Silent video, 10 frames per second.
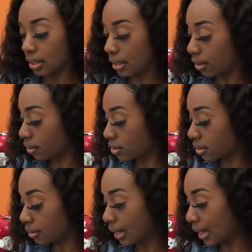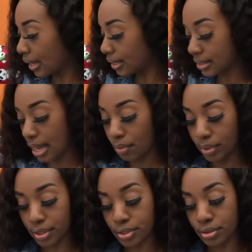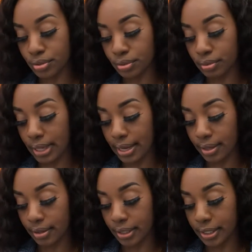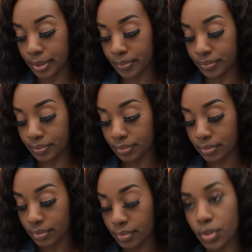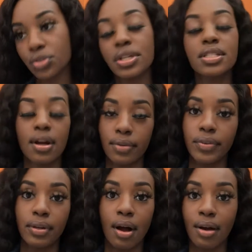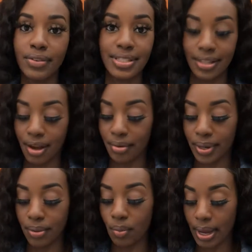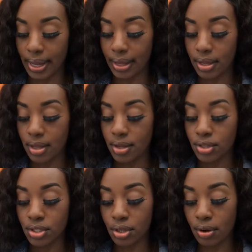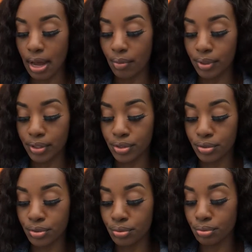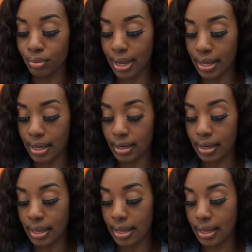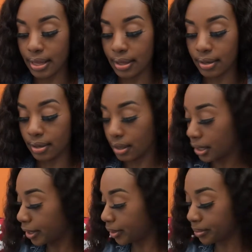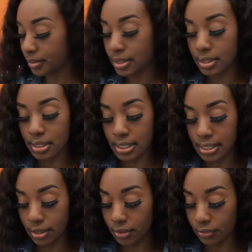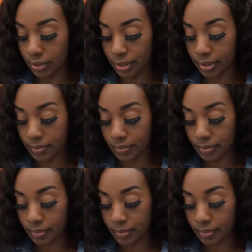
And also, guys, I wanted to do like um, the trees are obviously already white, so I wanted to do red and um, silver